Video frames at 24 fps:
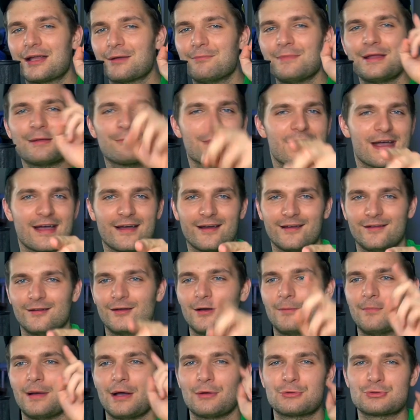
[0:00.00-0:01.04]
me mad
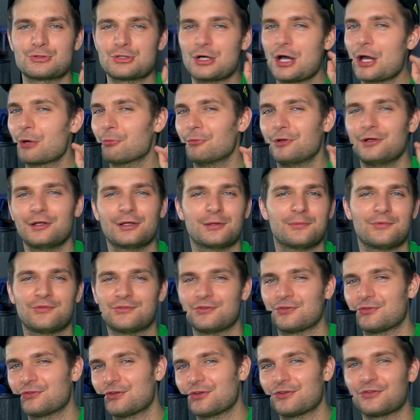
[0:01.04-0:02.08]
about John Williams
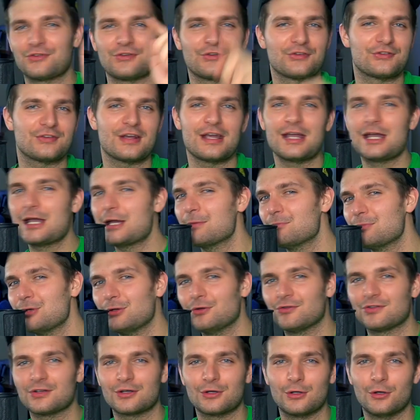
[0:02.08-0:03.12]
just does the same
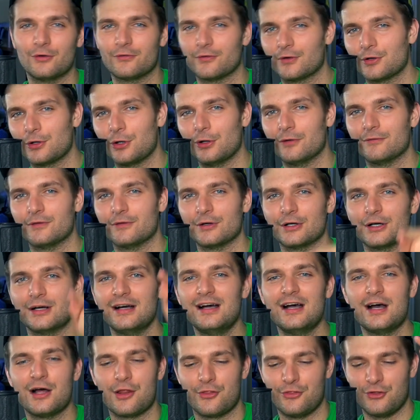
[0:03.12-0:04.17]
music over and over,
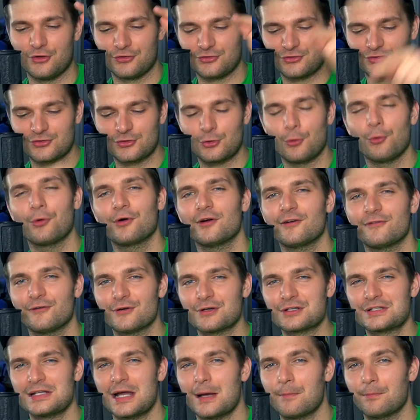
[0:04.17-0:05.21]
the score for
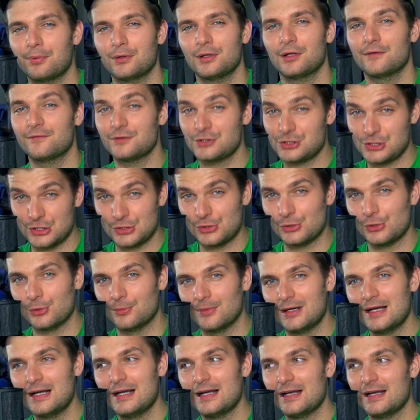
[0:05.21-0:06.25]
Temple of
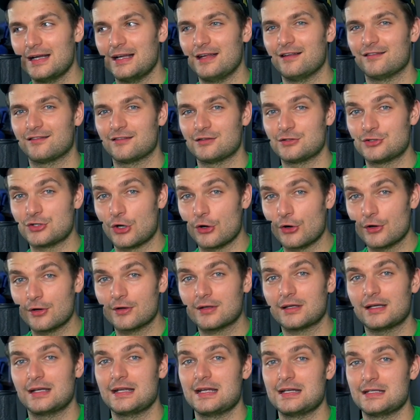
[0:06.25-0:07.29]
Doom is
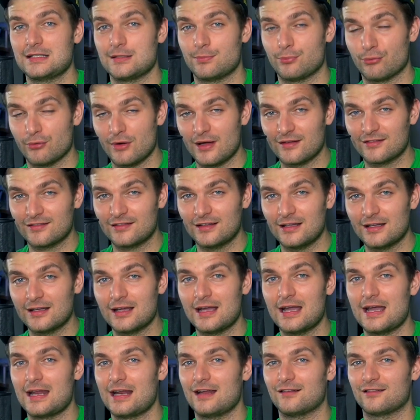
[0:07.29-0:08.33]
dark and depressing
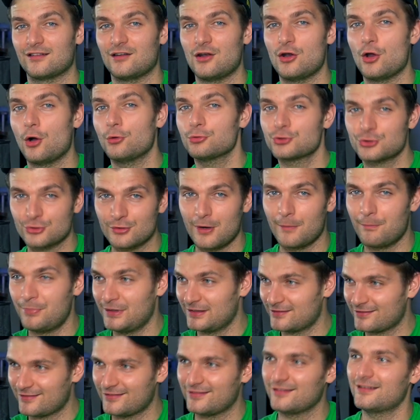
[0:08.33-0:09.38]
and has no
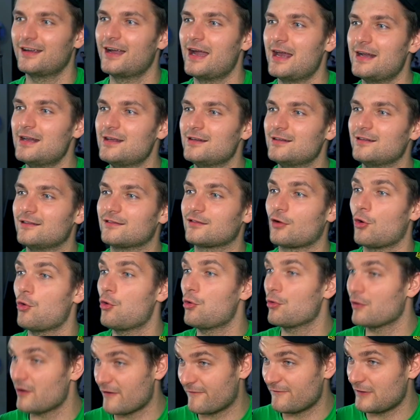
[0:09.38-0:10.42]
trumpets, and it is
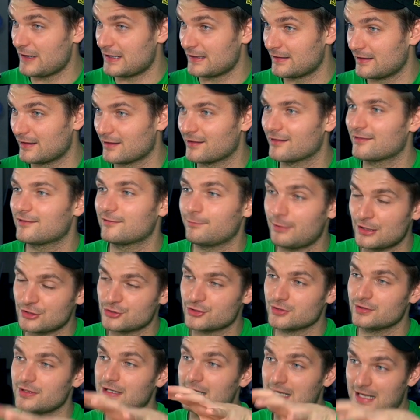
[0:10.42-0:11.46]
horrifying,
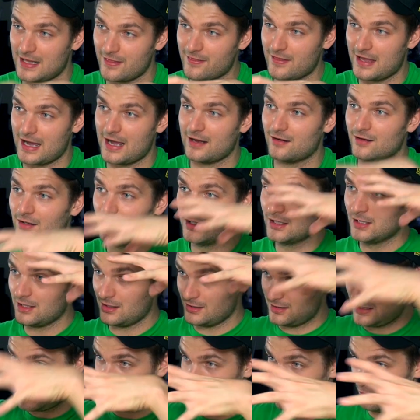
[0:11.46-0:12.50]
especially in that
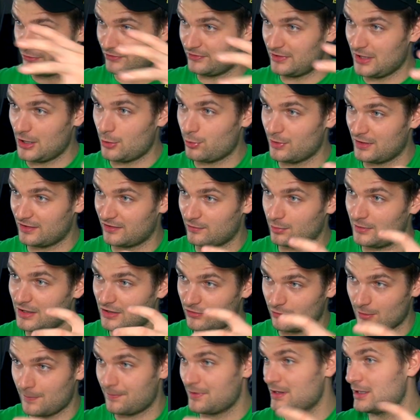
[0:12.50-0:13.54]
temple sequence when he's
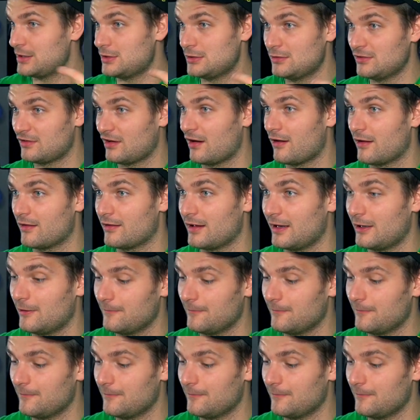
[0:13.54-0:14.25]
ripping the dude's heart out.